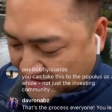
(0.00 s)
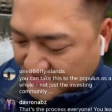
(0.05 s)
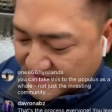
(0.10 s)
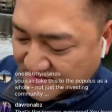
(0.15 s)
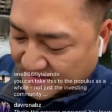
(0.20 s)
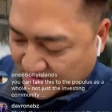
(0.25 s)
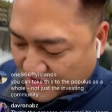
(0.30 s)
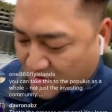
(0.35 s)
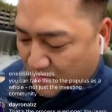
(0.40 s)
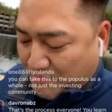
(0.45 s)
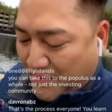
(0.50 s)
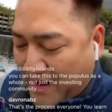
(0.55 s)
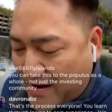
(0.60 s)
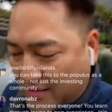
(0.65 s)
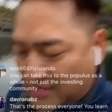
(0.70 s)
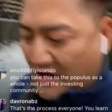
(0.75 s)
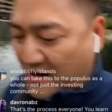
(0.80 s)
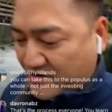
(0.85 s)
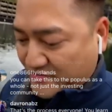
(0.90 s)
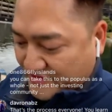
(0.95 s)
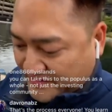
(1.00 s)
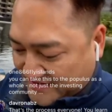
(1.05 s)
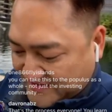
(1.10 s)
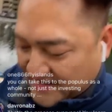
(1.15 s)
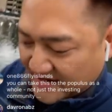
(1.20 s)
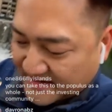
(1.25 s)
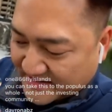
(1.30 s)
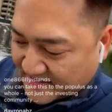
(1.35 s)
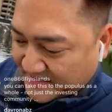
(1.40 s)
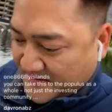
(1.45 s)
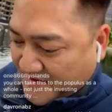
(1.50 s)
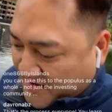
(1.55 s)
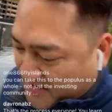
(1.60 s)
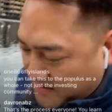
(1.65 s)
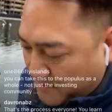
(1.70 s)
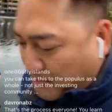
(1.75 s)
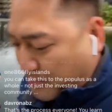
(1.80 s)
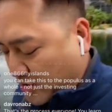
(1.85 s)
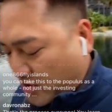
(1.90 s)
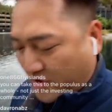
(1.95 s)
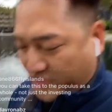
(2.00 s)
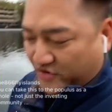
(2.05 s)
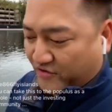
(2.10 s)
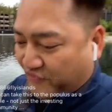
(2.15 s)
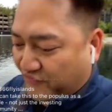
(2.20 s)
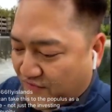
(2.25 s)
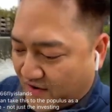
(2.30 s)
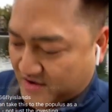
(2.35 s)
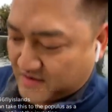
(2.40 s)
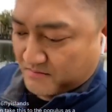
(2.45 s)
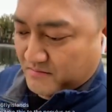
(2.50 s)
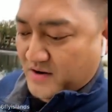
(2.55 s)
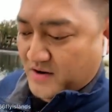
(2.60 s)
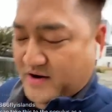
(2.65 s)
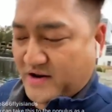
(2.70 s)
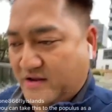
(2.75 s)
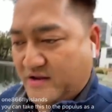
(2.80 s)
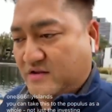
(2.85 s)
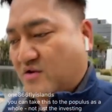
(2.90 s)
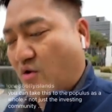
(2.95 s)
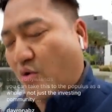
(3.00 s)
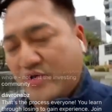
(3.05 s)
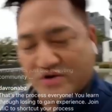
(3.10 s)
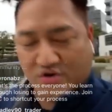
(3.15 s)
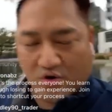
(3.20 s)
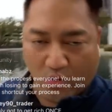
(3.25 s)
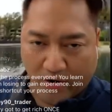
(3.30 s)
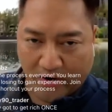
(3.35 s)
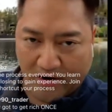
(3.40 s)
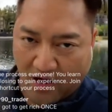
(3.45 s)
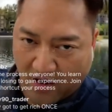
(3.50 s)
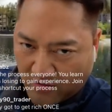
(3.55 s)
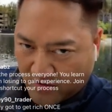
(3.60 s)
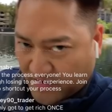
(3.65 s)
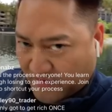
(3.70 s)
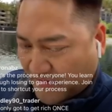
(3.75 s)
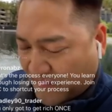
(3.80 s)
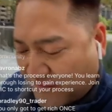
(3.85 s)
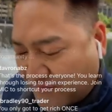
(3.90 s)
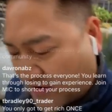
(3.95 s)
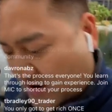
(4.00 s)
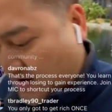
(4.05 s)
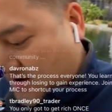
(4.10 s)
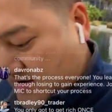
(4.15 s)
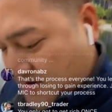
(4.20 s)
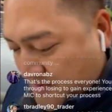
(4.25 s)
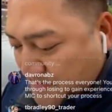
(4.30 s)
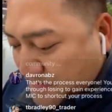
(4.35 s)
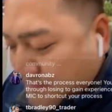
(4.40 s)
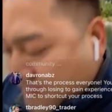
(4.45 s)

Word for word: to the casino, buy a lottery ticket Put all your fucking money in Dogecoin. I don't give a fuck.